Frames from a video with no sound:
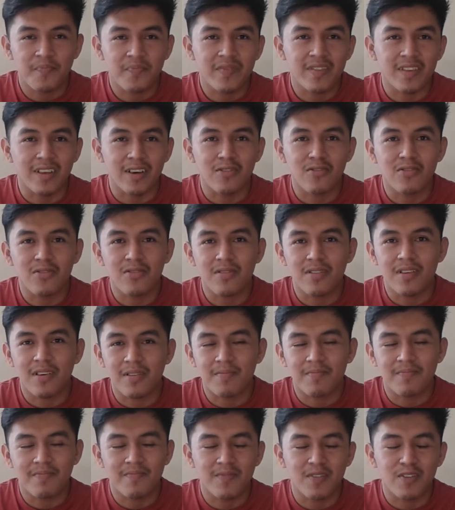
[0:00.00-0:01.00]
The growth
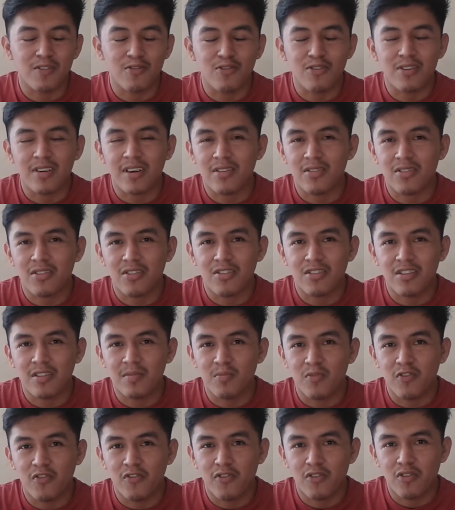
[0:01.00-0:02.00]
occur
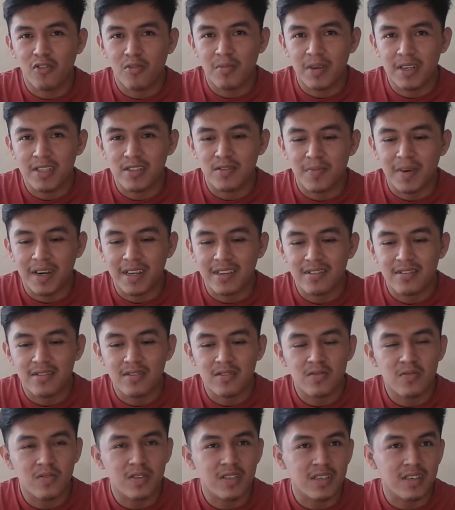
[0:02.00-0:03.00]
in 4 major
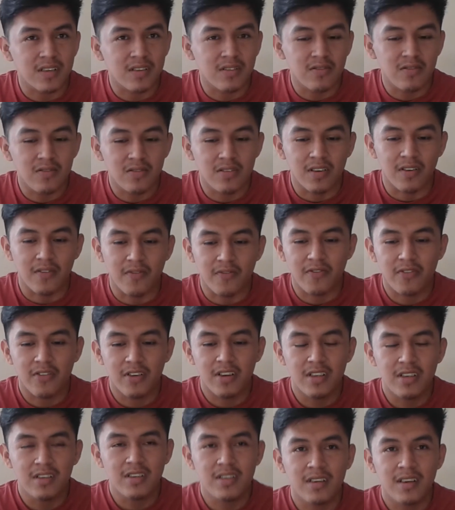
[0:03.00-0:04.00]
patterns, which include the
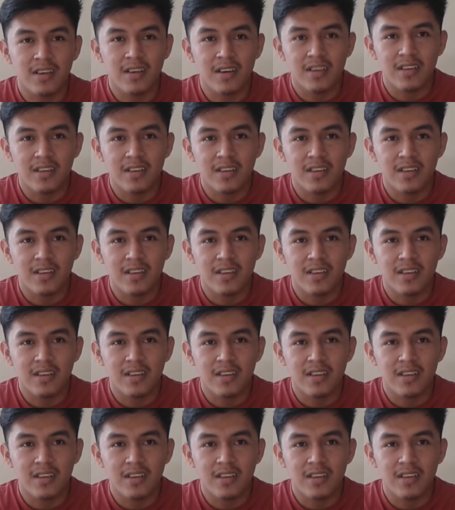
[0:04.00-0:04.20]
fringe,